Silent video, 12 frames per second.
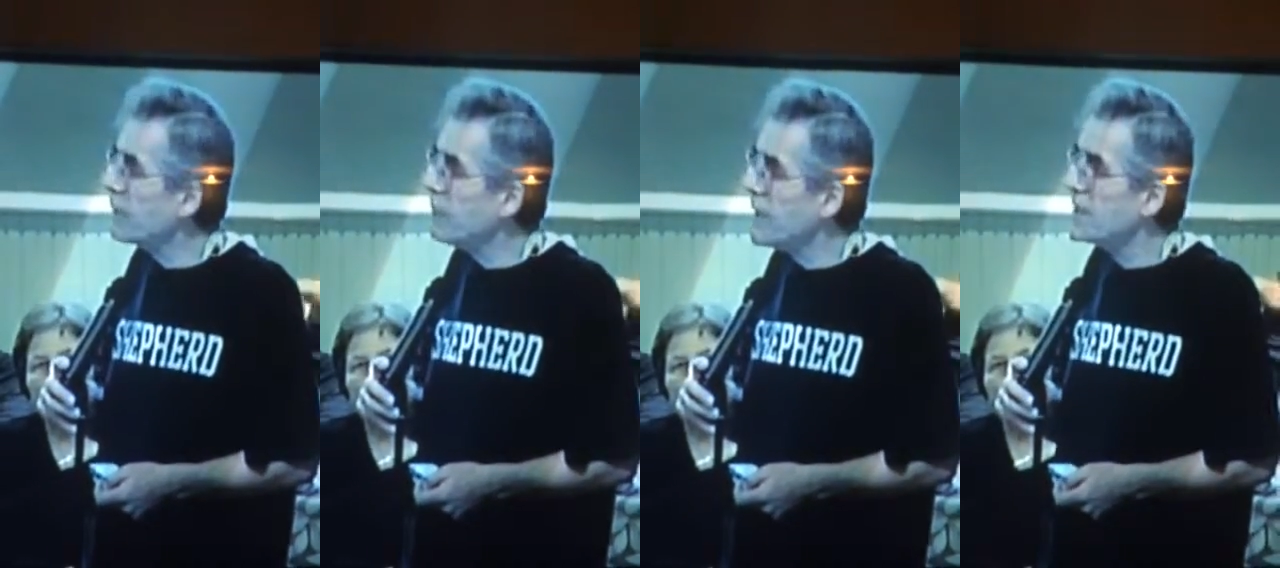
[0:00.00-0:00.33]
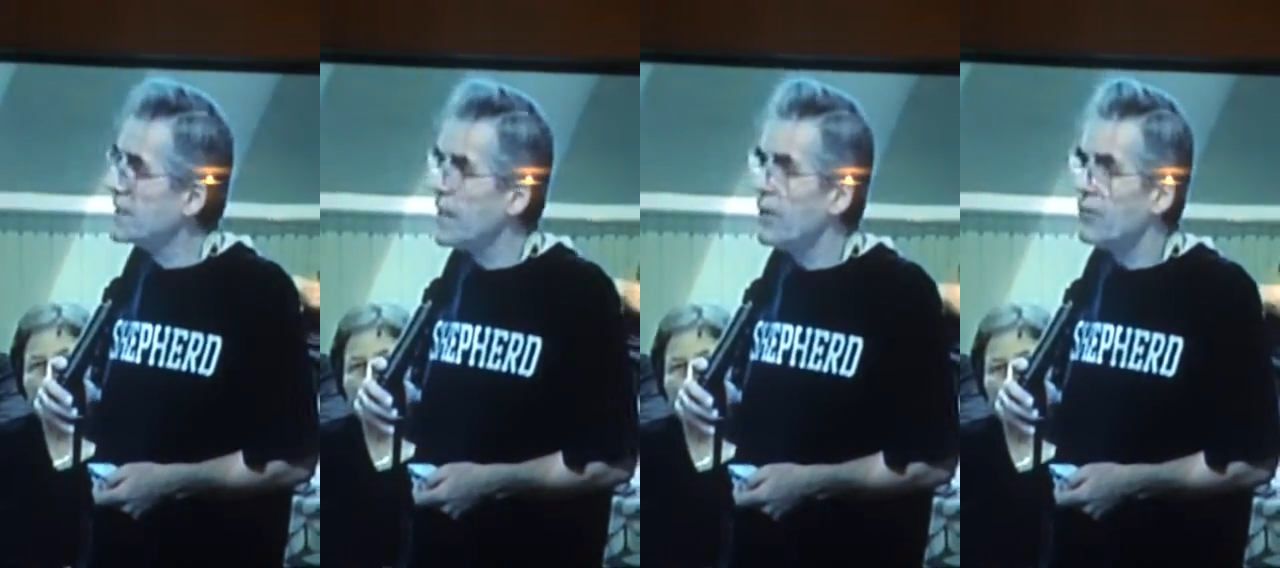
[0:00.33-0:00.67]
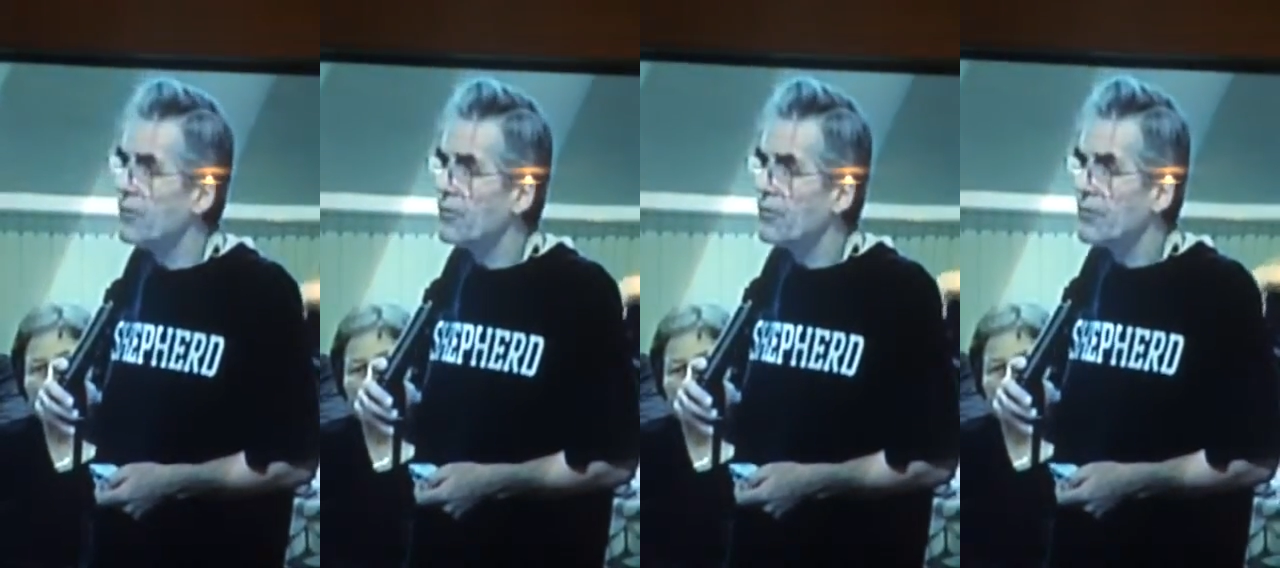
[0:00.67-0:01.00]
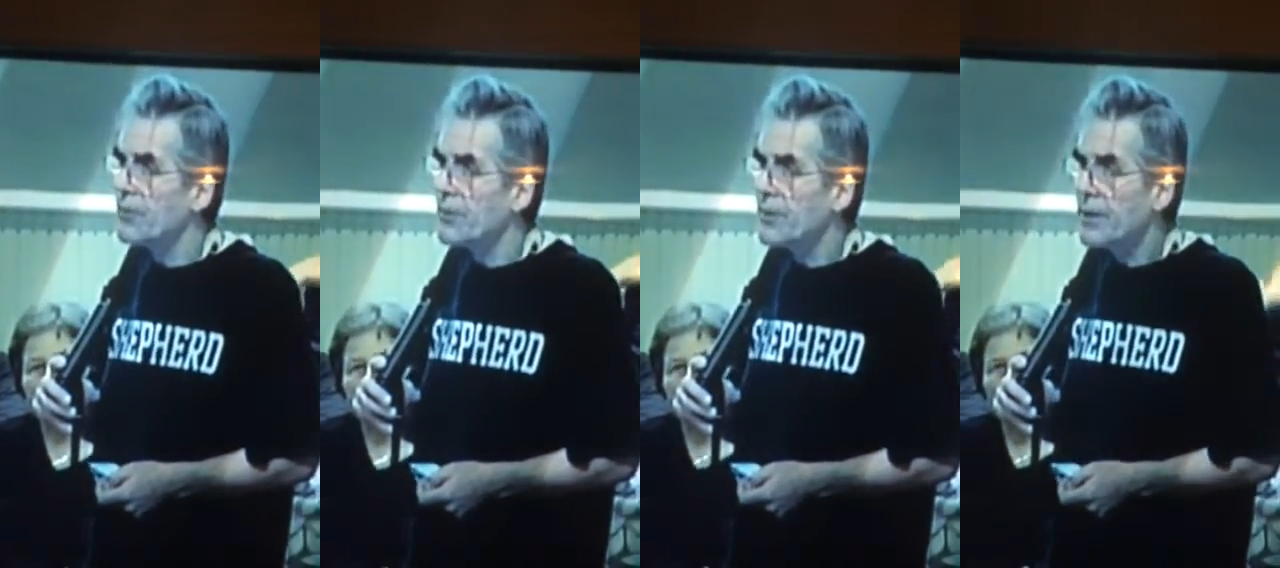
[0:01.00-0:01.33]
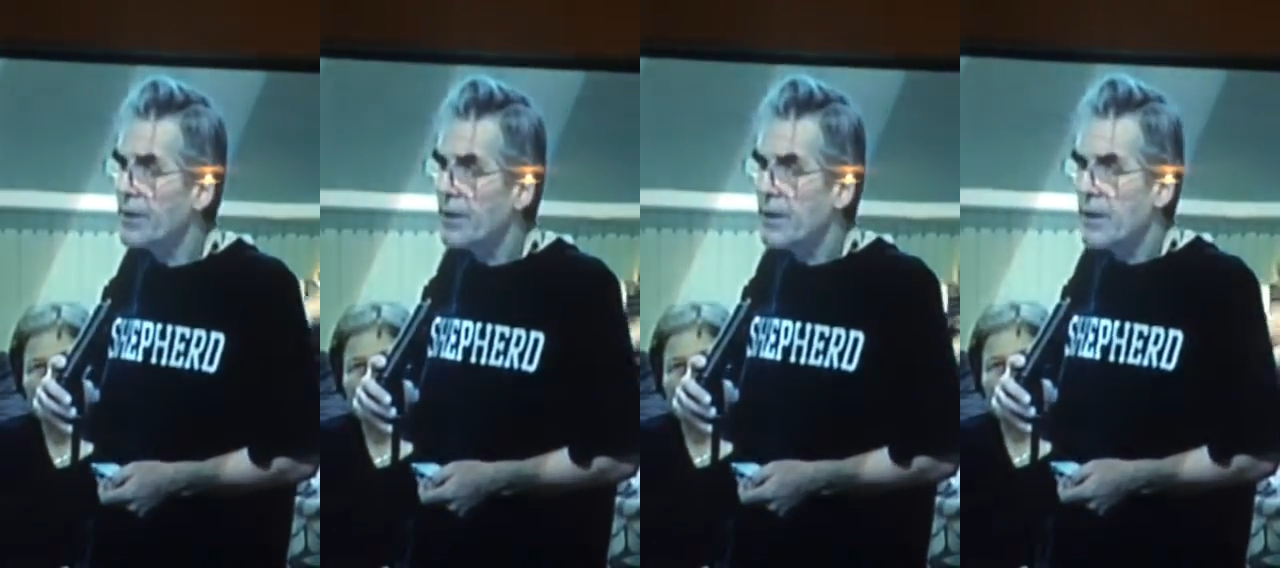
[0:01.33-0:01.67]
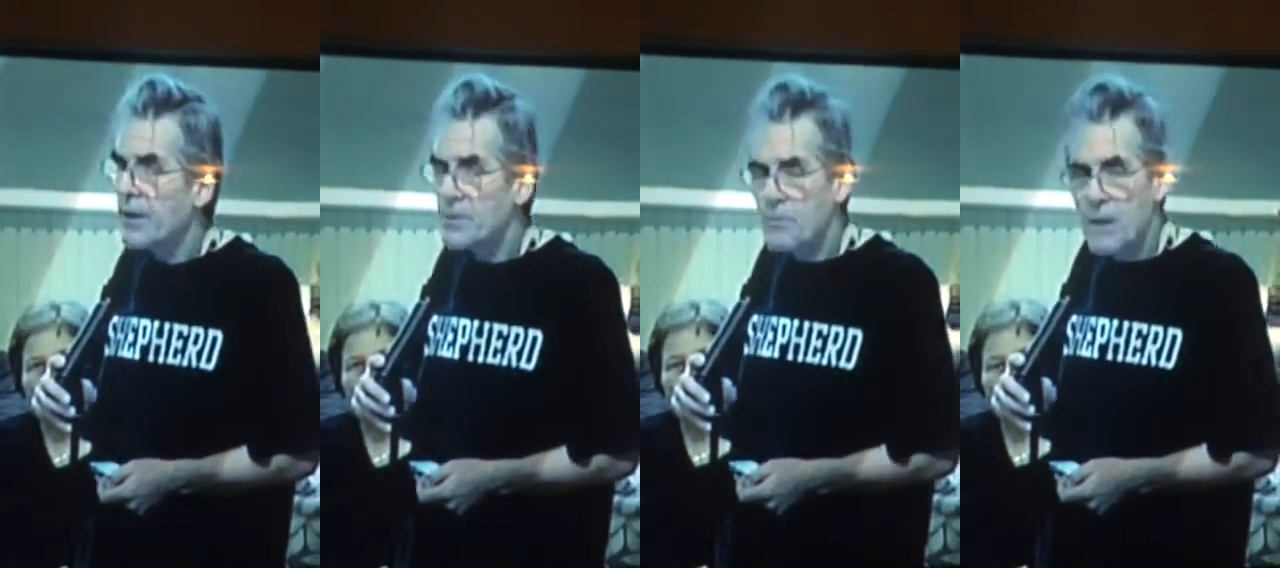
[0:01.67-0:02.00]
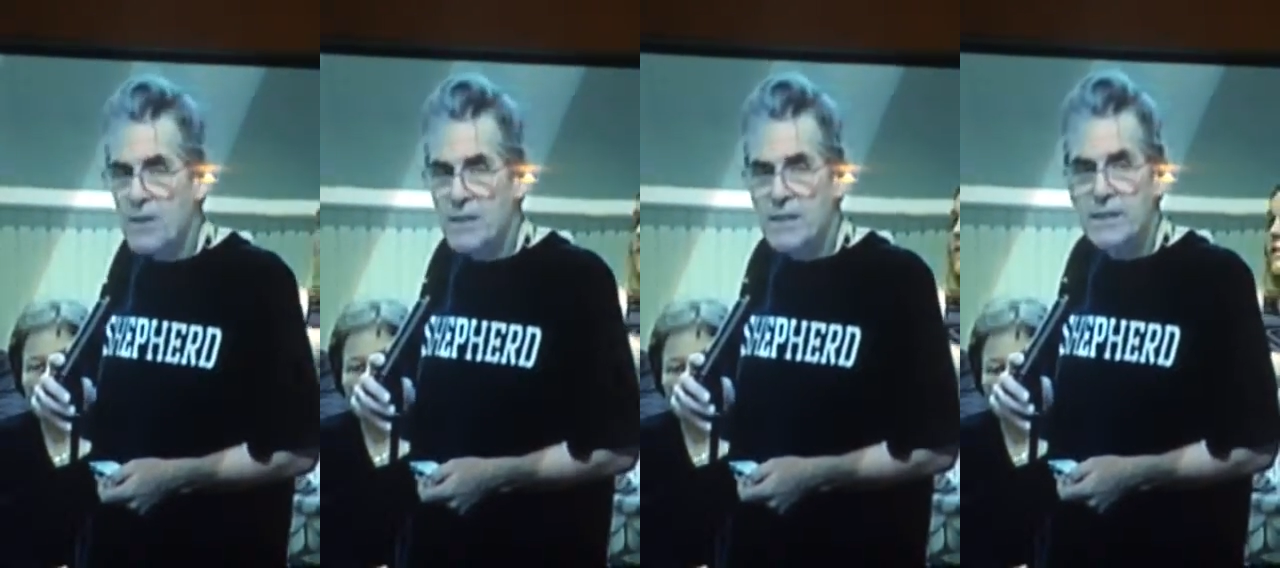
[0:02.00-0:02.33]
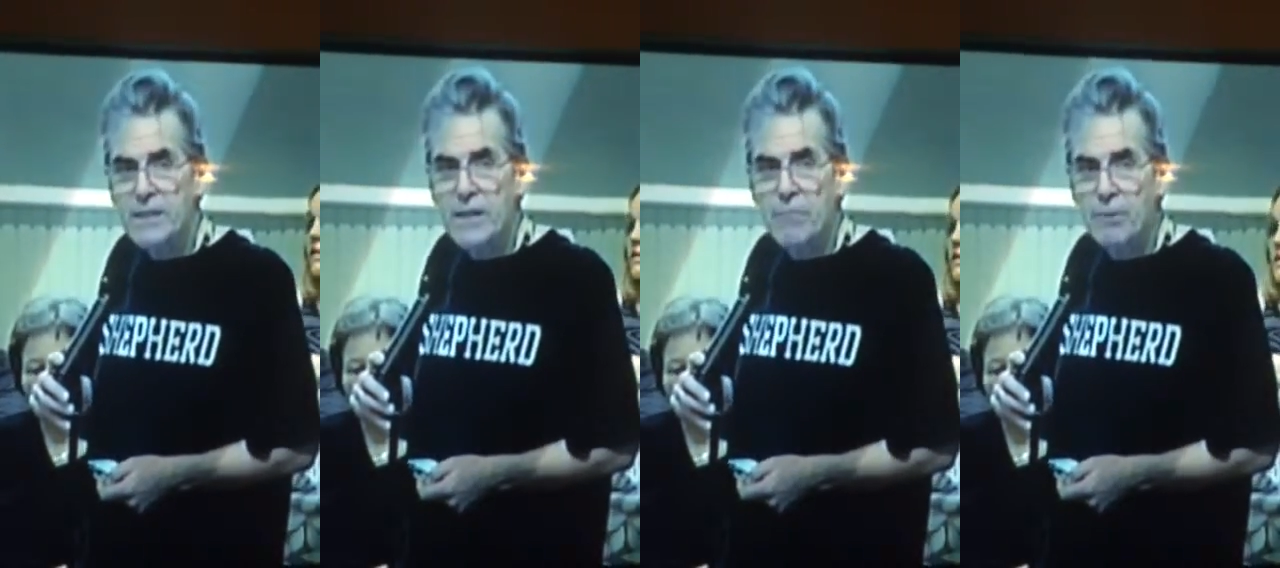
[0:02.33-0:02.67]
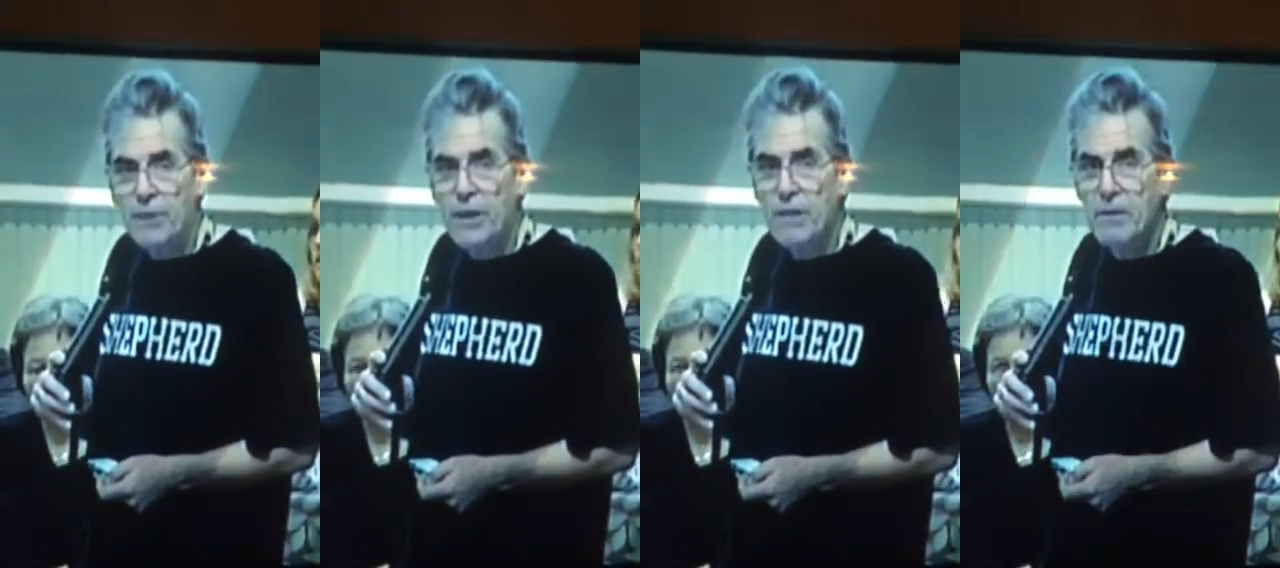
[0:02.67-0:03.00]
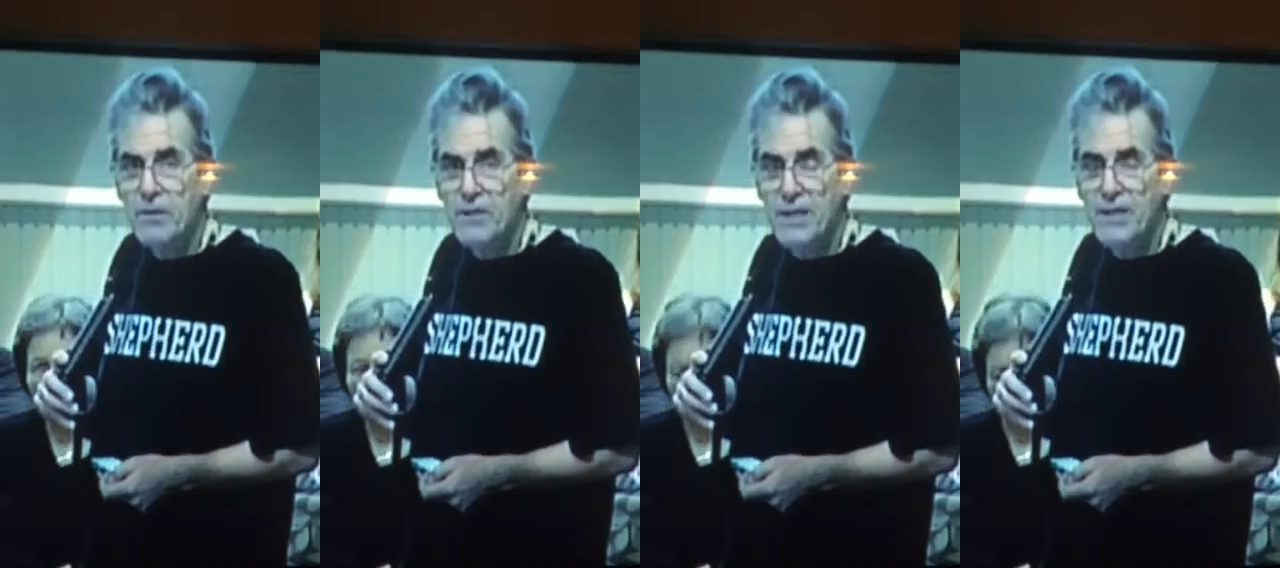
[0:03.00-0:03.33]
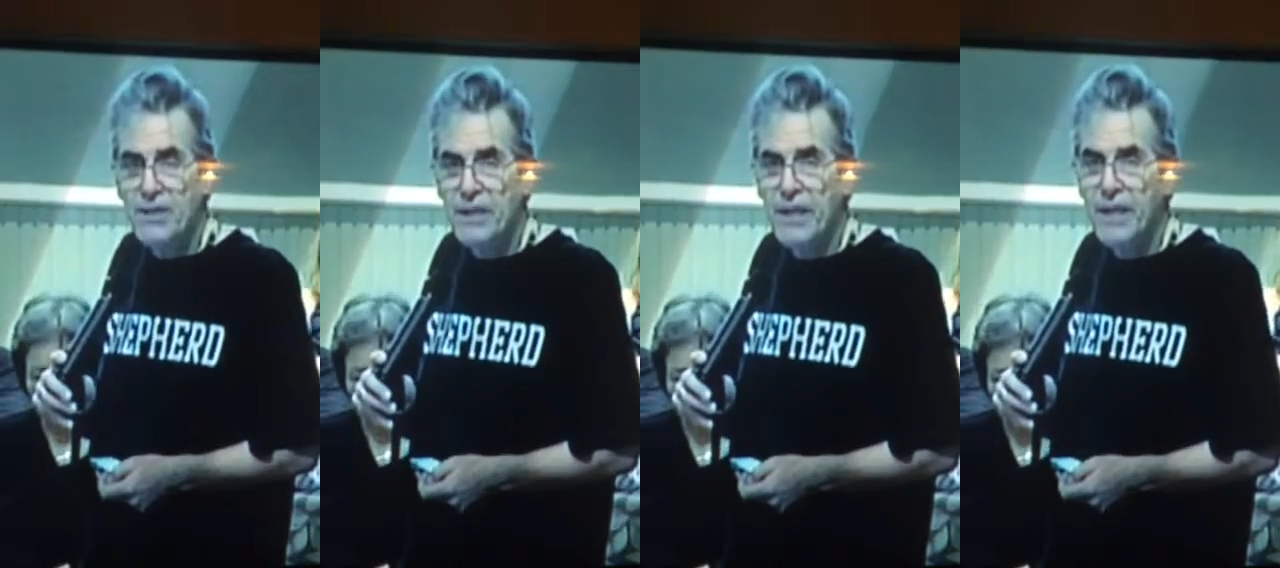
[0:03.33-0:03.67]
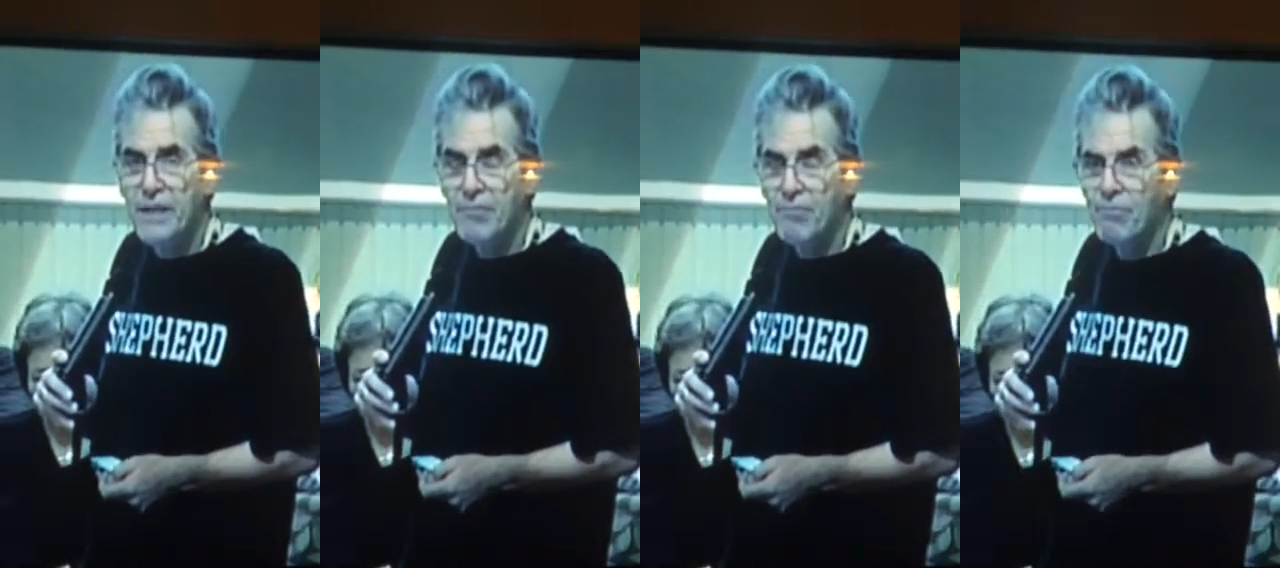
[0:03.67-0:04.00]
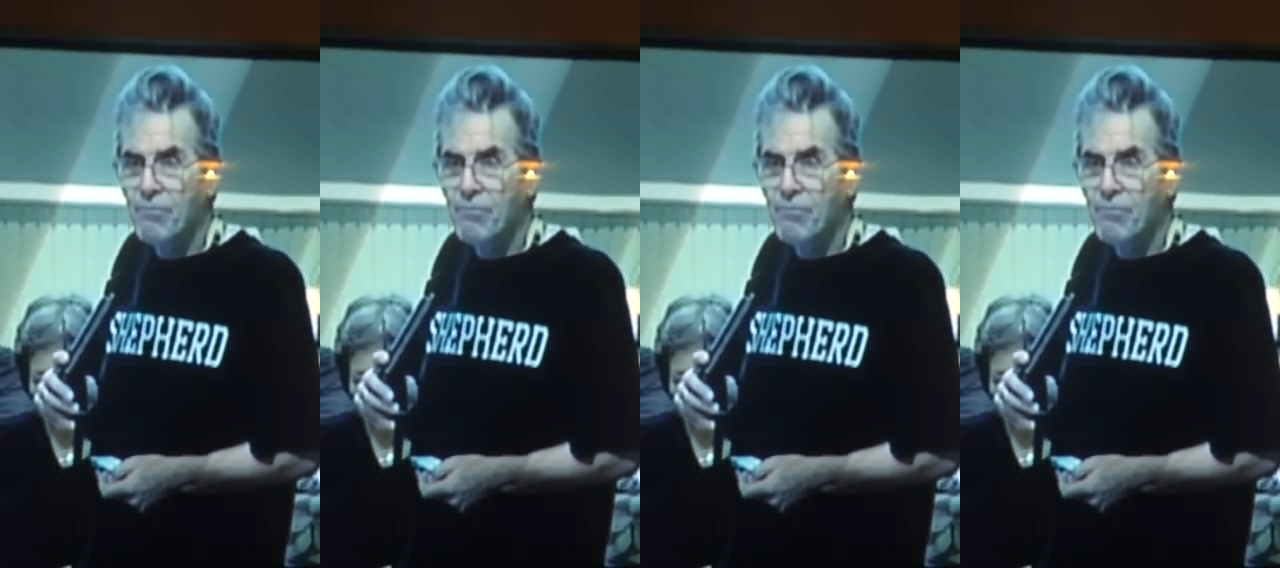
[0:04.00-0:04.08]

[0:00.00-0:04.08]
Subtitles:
like myself, especially since I put in a Section 8